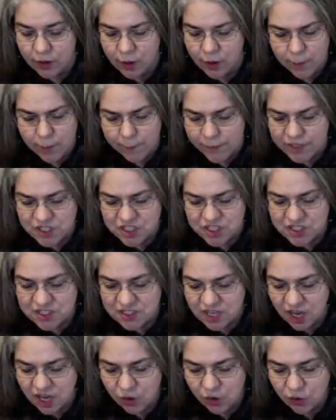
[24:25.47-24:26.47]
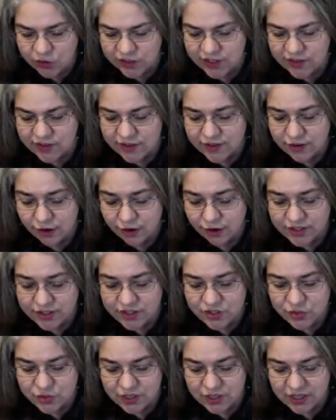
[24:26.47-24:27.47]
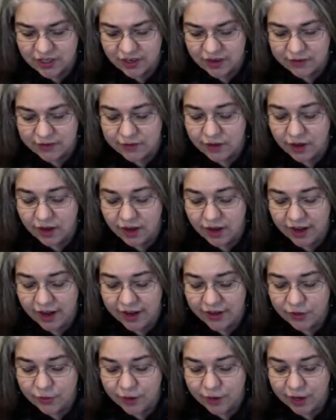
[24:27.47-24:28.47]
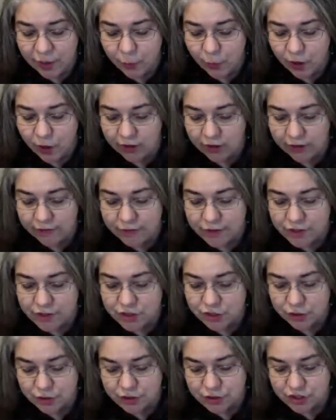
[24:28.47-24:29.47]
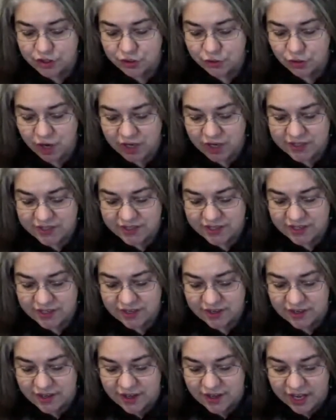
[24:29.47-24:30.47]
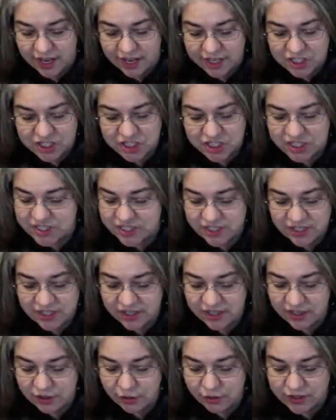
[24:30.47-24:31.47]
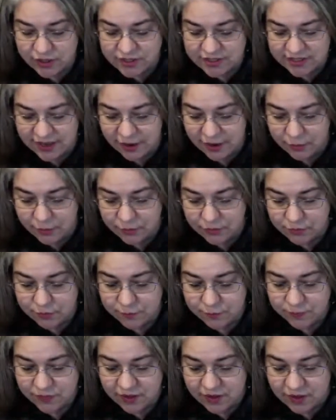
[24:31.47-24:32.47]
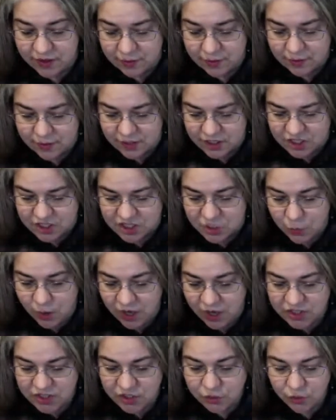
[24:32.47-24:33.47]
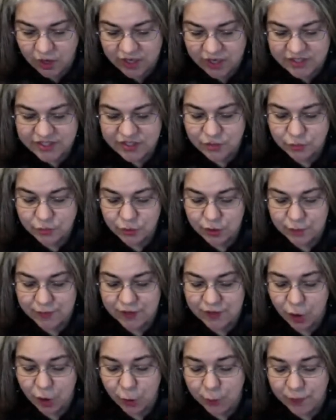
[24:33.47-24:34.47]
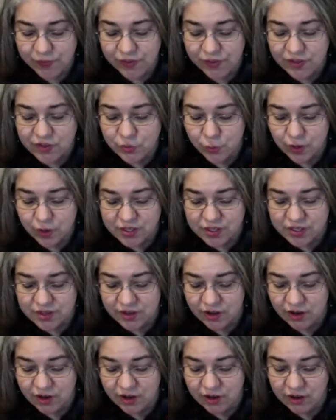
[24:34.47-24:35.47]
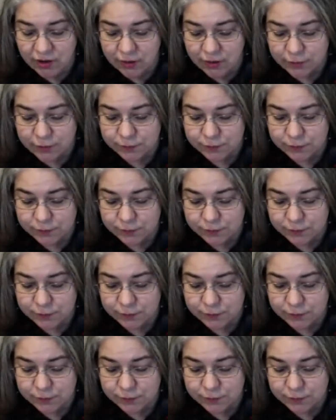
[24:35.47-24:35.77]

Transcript: But she saw only the dark street and the high gray wall of the church across it, and she didn't hear a sound. She walked across the room and opened the door to the hall.